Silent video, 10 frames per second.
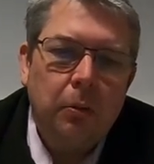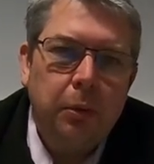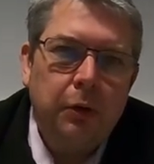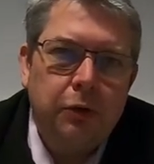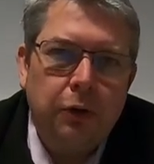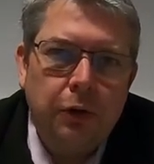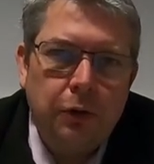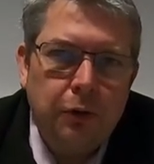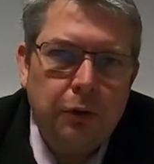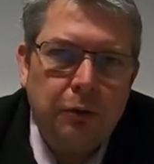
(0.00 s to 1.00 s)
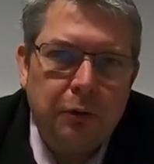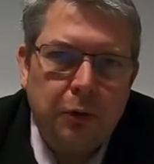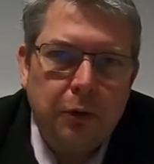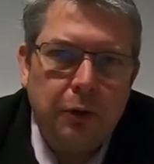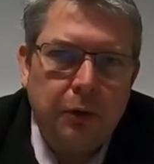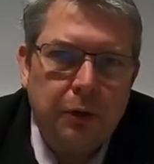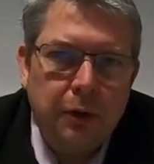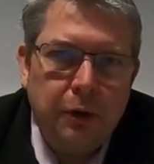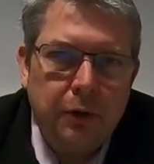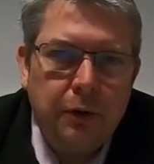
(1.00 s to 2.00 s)
Please join us for the
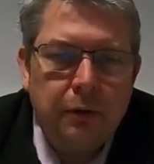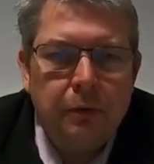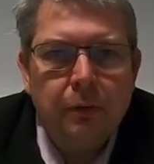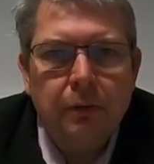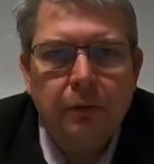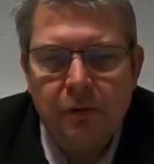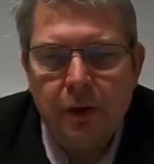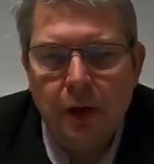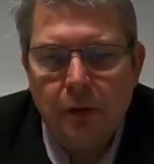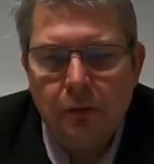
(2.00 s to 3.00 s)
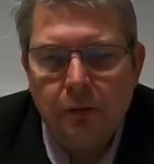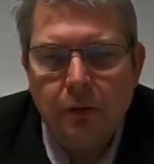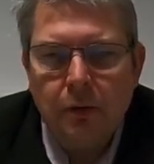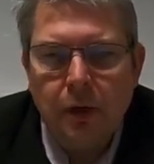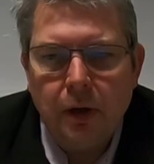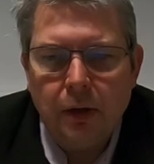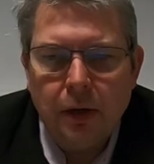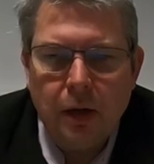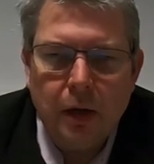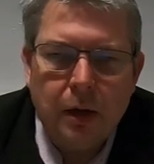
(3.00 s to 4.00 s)
third video in
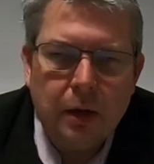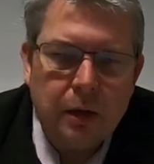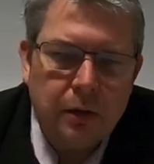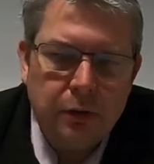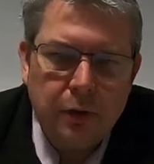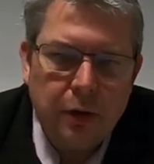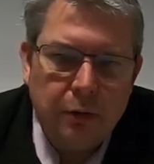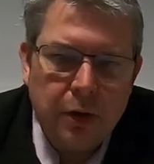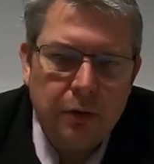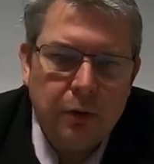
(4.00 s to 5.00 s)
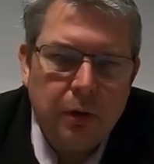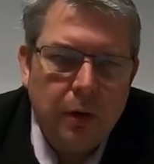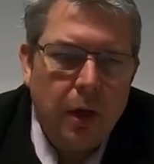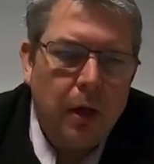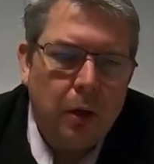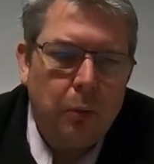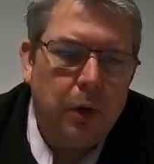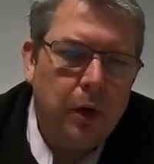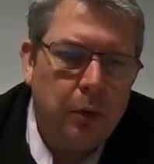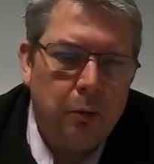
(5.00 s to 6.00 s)
the series,
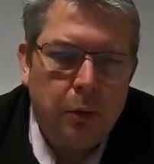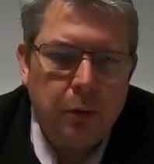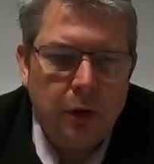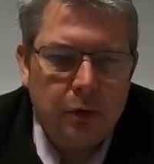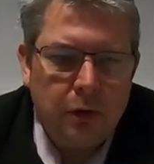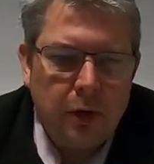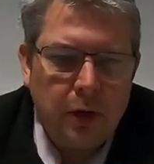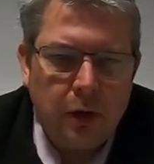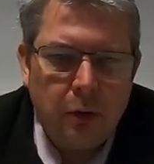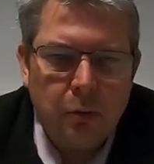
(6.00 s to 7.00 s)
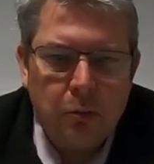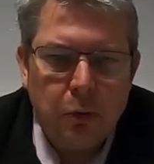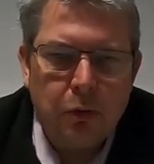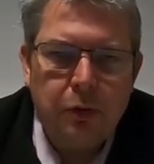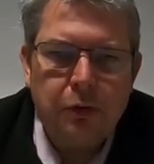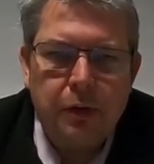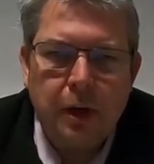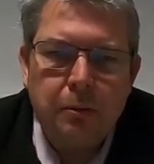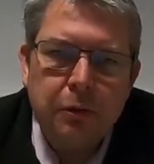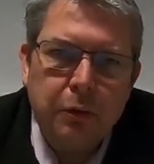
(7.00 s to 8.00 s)
where we will actually go more into
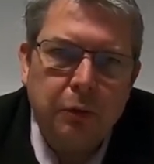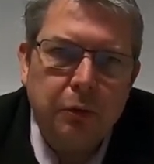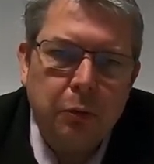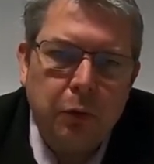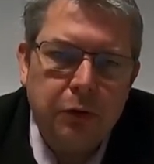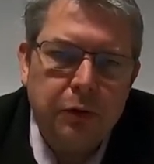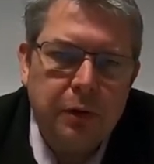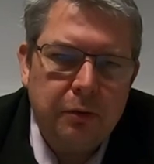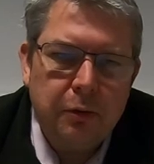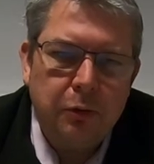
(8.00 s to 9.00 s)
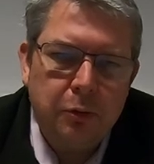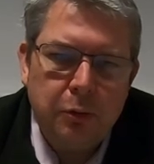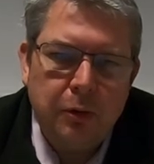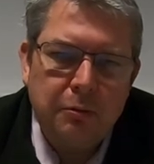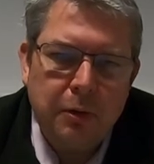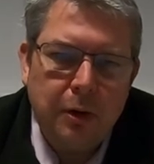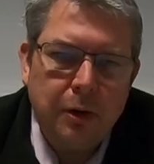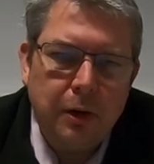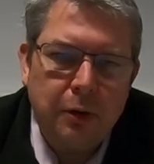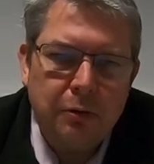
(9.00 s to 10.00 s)
depth of what's the difference between
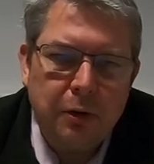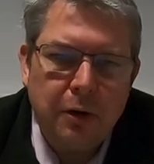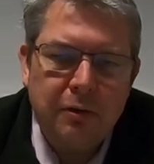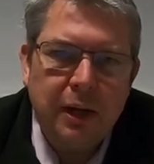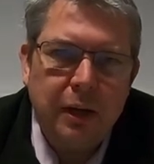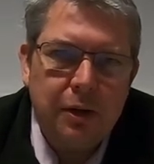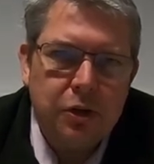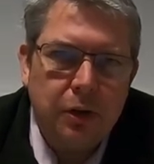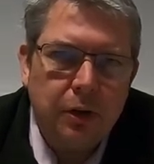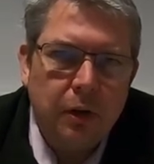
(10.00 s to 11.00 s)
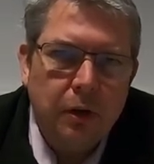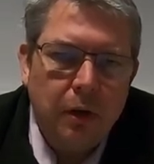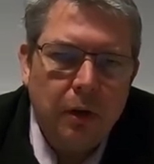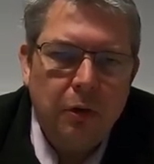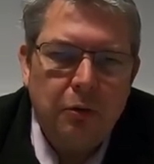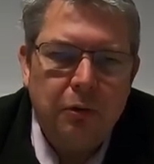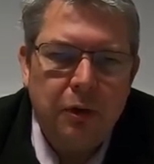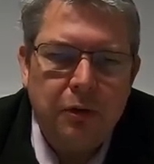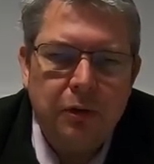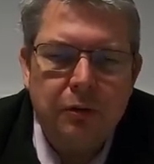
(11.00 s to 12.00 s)
barcode verification
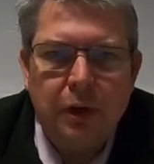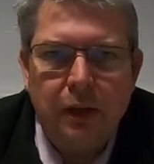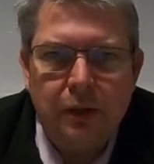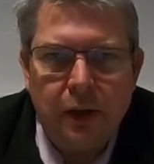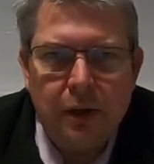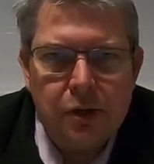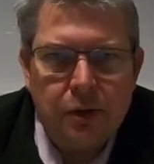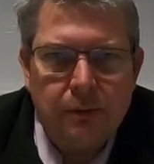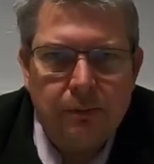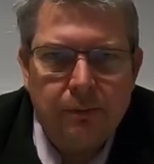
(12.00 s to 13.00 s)
versus validation.